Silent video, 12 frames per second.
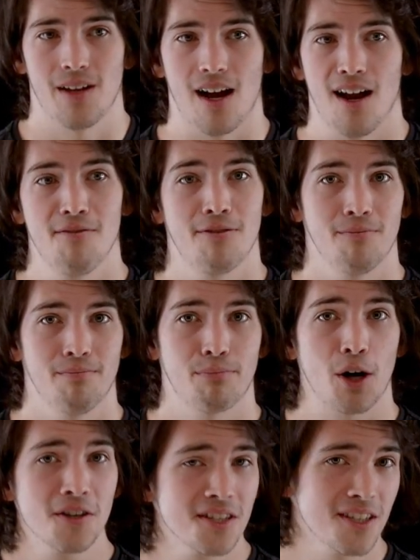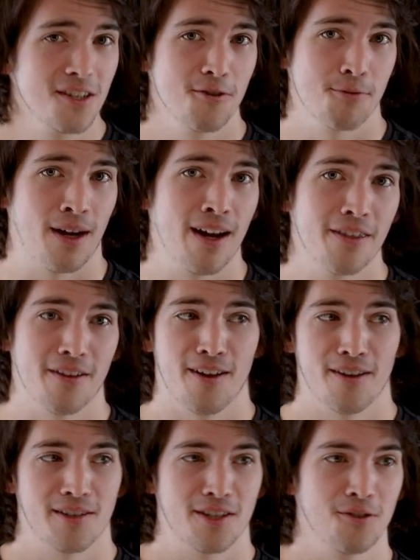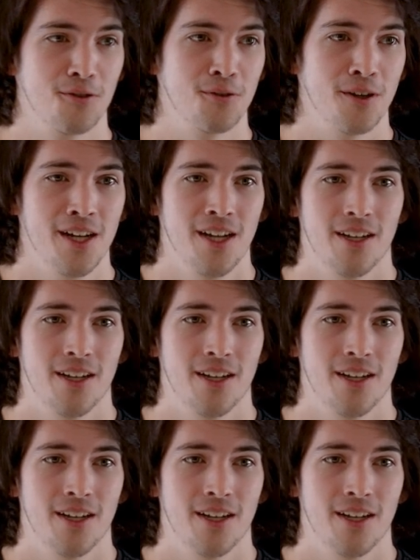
I've personally used Python to